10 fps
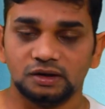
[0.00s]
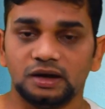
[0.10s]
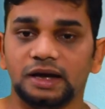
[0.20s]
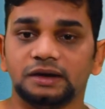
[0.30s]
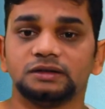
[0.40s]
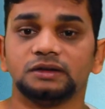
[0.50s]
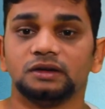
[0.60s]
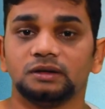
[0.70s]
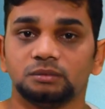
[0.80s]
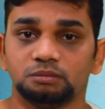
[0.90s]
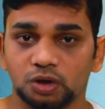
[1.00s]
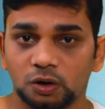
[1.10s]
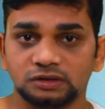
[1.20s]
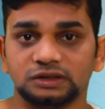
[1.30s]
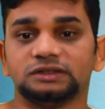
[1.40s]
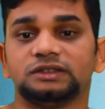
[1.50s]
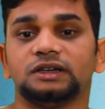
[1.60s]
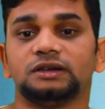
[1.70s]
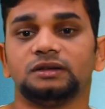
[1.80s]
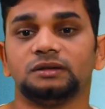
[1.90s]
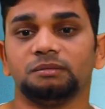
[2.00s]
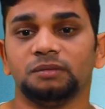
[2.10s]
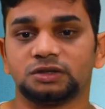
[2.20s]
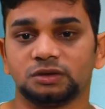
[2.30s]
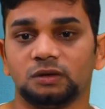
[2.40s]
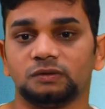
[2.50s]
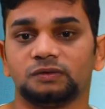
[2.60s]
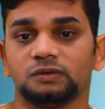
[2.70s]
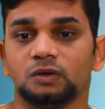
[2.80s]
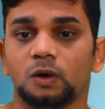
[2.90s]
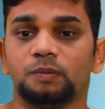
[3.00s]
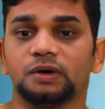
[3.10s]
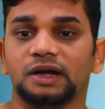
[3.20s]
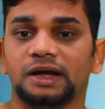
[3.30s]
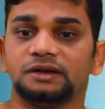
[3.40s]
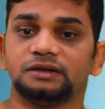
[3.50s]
and bronze is the mixture of copper and